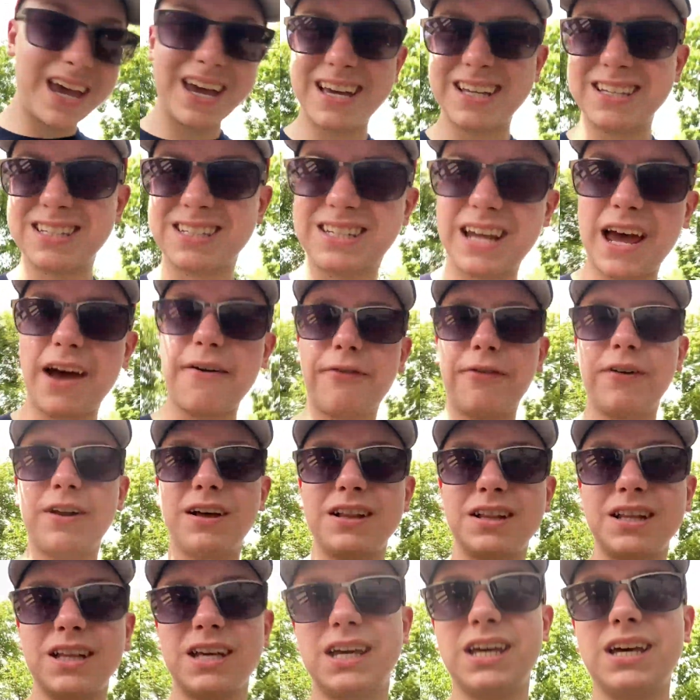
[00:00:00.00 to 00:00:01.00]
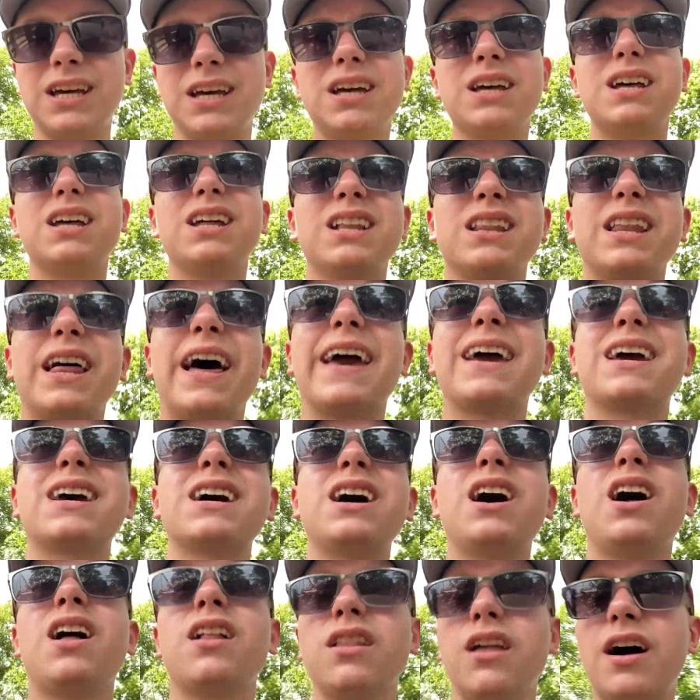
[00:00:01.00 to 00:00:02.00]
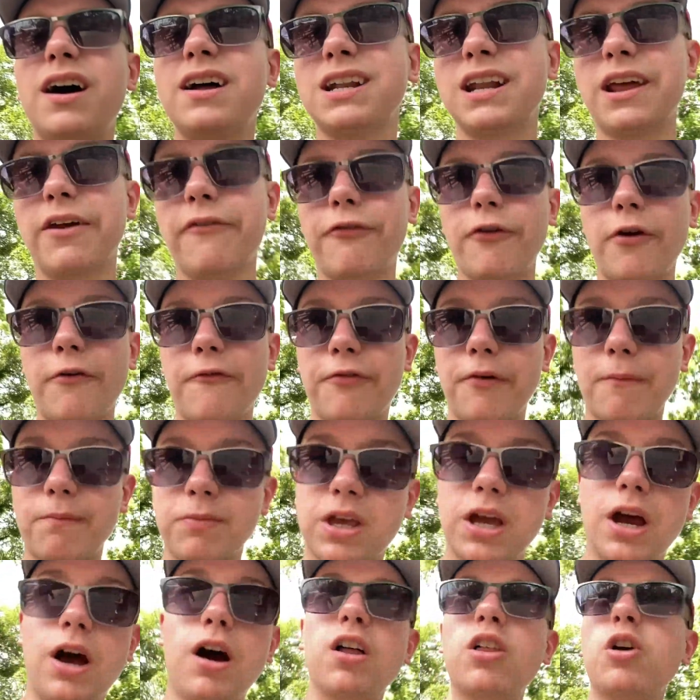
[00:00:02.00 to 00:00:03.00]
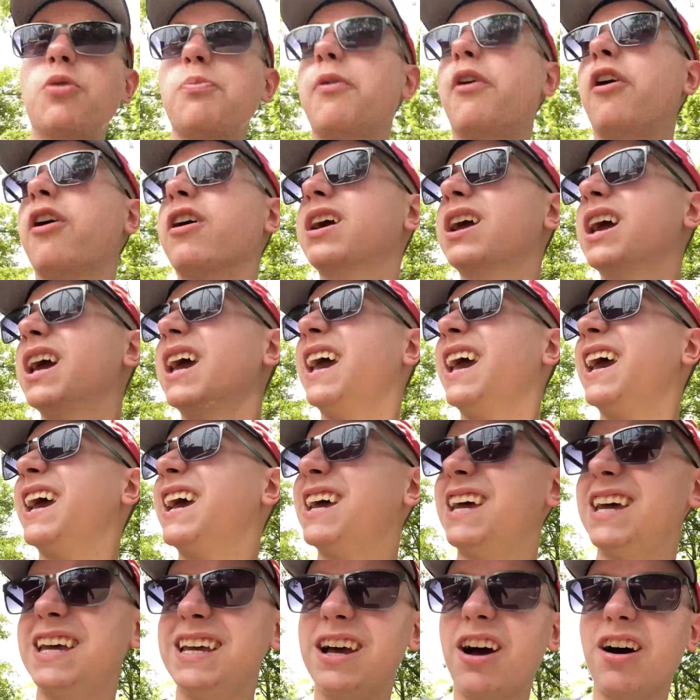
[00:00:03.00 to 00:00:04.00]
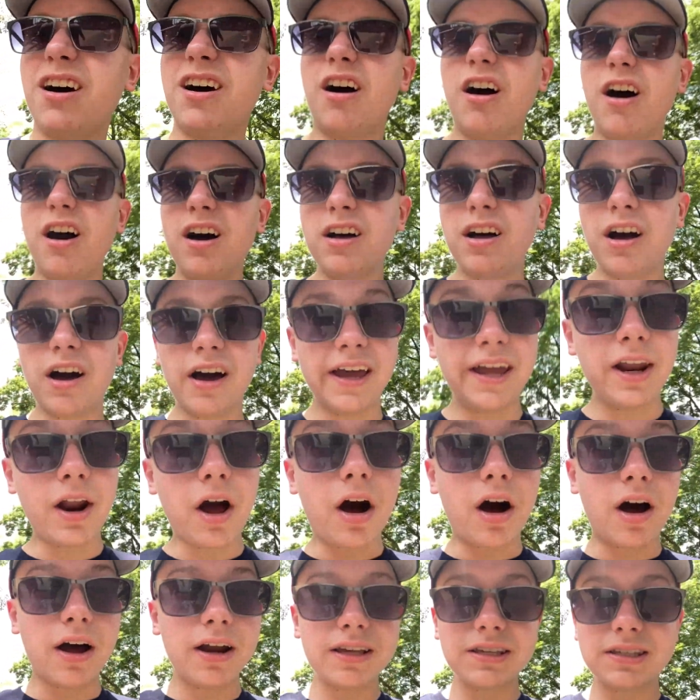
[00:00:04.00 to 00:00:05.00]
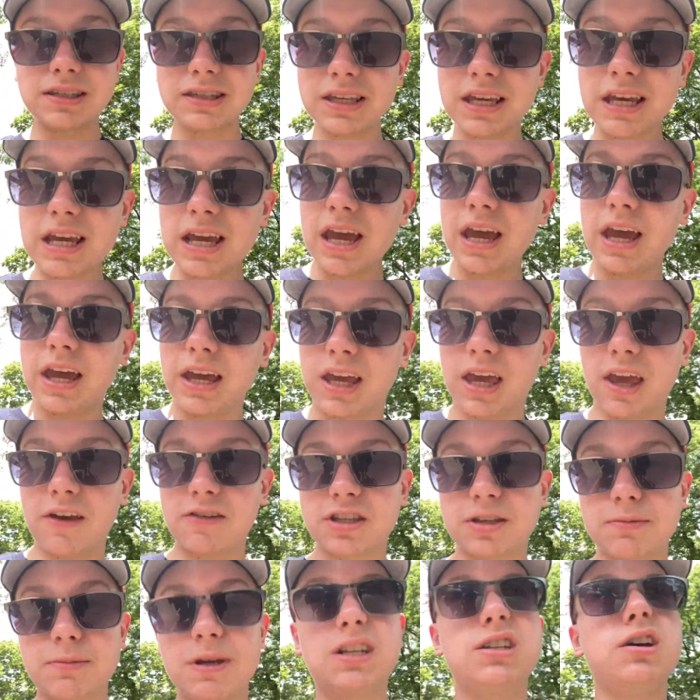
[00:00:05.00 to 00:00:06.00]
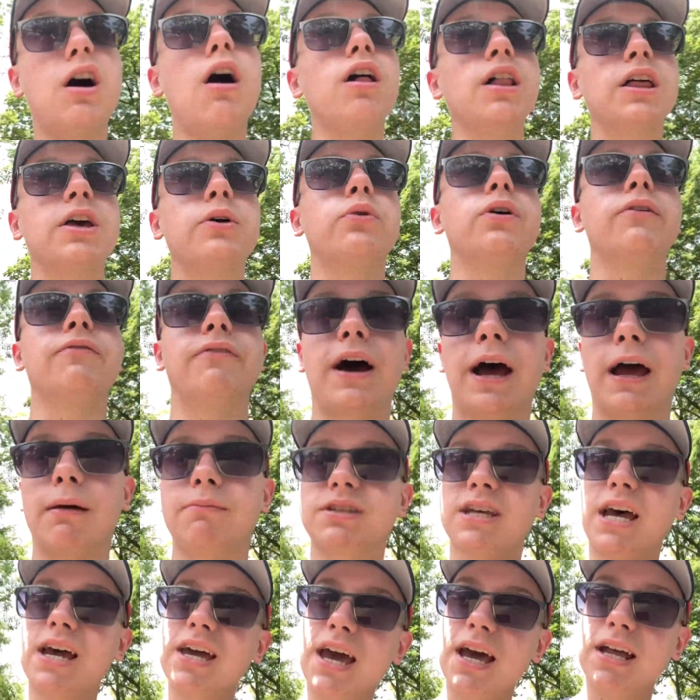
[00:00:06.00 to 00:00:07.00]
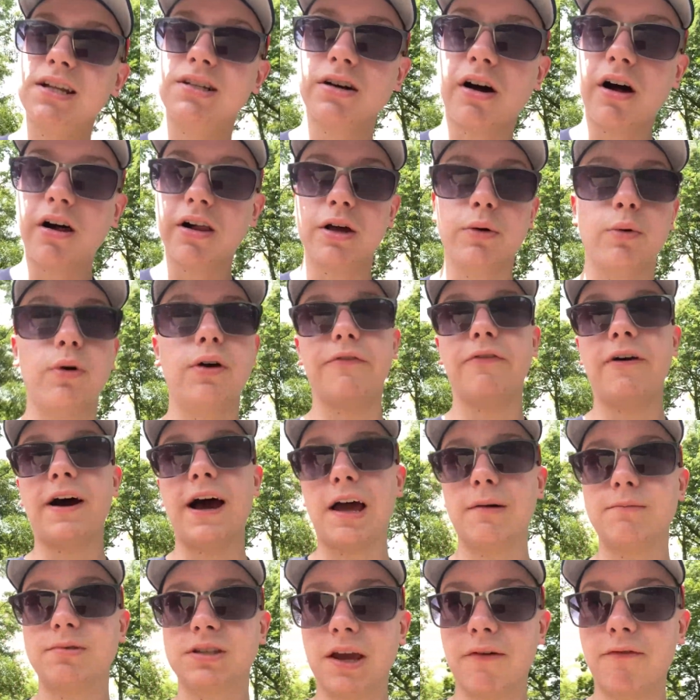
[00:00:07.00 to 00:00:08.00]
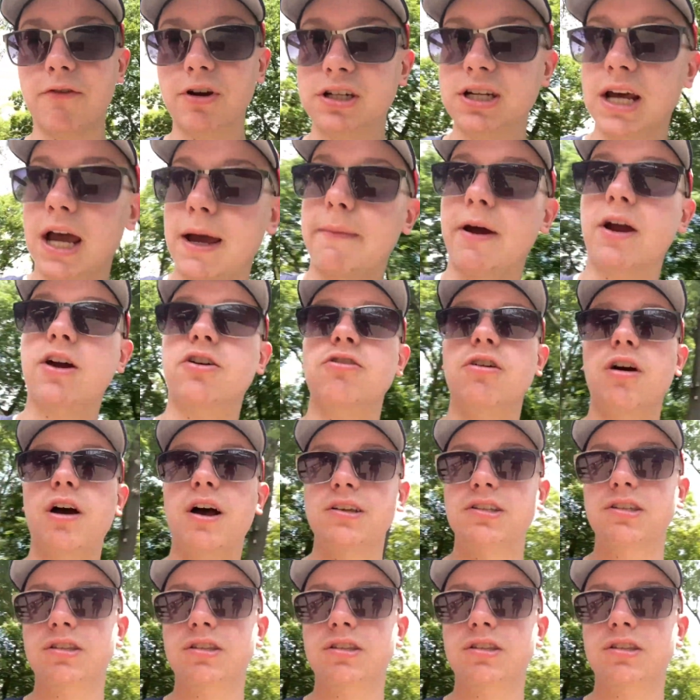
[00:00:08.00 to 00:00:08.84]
is definitely a lot different from the other park. It honestly gives me Dollywood vibes. I get Dollywood vibes every time I cross